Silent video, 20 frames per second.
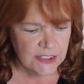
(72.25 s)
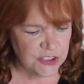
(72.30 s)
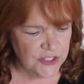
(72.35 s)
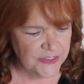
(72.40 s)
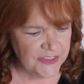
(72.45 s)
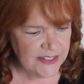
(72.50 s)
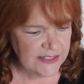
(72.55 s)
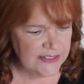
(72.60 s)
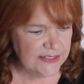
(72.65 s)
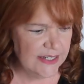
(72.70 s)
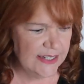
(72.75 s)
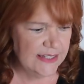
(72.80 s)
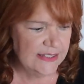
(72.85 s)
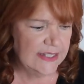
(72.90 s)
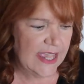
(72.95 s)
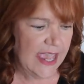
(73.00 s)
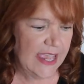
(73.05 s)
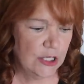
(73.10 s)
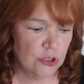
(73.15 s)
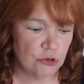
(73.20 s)
So this
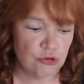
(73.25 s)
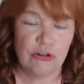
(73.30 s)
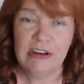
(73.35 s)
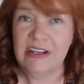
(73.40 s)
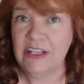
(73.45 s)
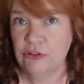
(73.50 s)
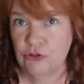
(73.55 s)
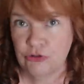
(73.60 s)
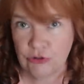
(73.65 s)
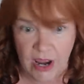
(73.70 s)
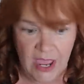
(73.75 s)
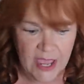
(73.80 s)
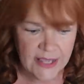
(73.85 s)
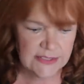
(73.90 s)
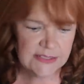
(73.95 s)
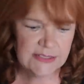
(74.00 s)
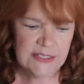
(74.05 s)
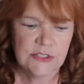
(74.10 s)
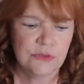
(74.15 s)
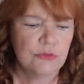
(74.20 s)
is a green
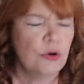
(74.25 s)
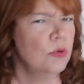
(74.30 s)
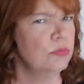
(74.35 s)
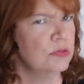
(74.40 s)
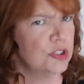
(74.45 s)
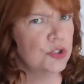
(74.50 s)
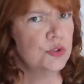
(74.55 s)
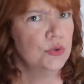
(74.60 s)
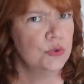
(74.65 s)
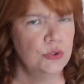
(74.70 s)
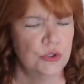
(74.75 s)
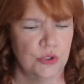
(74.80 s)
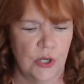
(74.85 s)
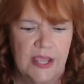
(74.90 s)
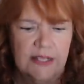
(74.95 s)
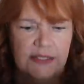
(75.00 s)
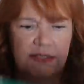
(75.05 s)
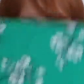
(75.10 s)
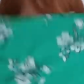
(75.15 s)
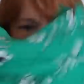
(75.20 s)
dress. These are almost all
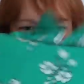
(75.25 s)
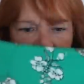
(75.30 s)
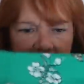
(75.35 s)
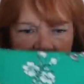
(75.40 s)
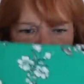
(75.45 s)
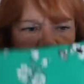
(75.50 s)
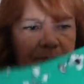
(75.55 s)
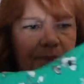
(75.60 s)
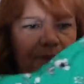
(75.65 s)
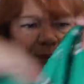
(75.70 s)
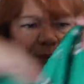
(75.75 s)
dresses.